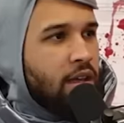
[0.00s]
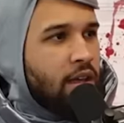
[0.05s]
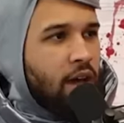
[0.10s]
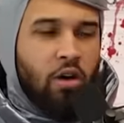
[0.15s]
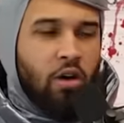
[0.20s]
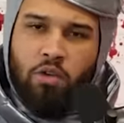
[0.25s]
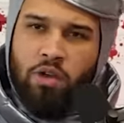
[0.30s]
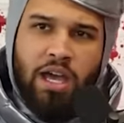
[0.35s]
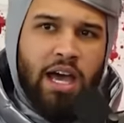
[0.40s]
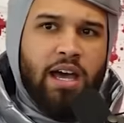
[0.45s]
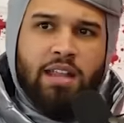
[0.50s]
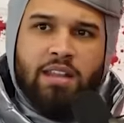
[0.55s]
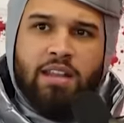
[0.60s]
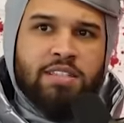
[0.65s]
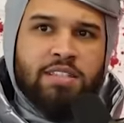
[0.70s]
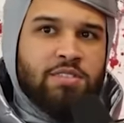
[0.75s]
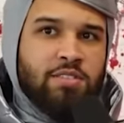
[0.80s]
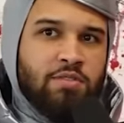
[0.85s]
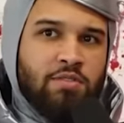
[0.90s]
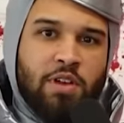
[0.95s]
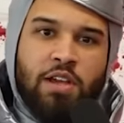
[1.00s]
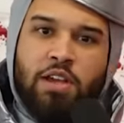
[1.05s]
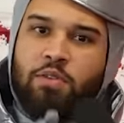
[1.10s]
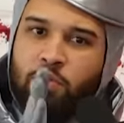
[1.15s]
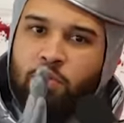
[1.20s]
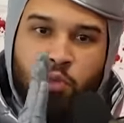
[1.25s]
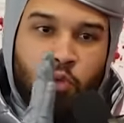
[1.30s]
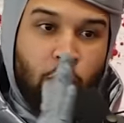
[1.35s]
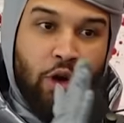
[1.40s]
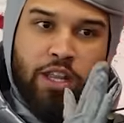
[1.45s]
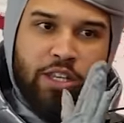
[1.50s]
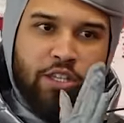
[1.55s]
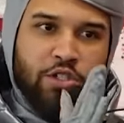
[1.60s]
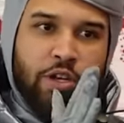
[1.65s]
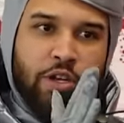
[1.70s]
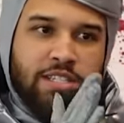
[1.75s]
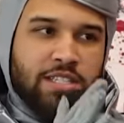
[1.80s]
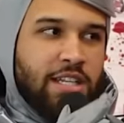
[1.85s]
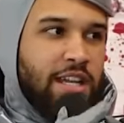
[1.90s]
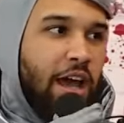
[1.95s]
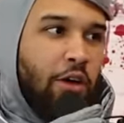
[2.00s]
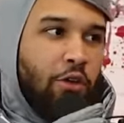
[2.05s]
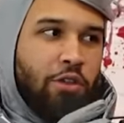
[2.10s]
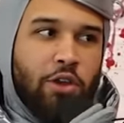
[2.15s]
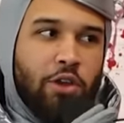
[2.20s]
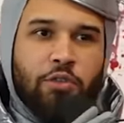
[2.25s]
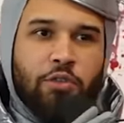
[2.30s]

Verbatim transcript: Oh, God. That really shrinks it down with your